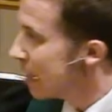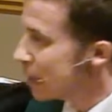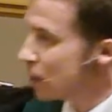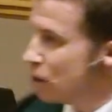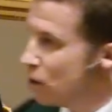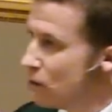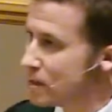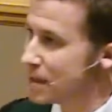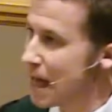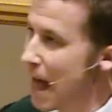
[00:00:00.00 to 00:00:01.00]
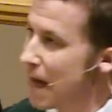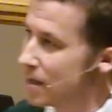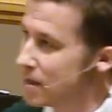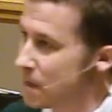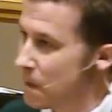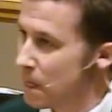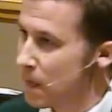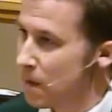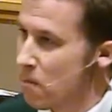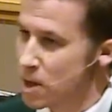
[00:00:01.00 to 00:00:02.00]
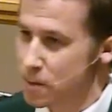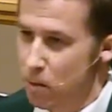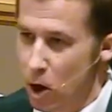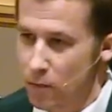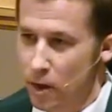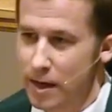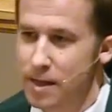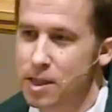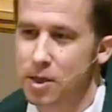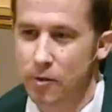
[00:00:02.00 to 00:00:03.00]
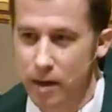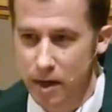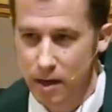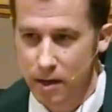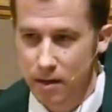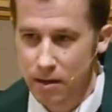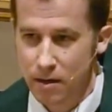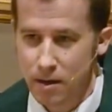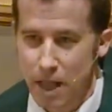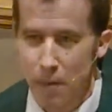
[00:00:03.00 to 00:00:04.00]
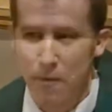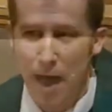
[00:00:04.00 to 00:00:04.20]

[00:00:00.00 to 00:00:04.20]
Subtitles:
includes that which is part of our history that we've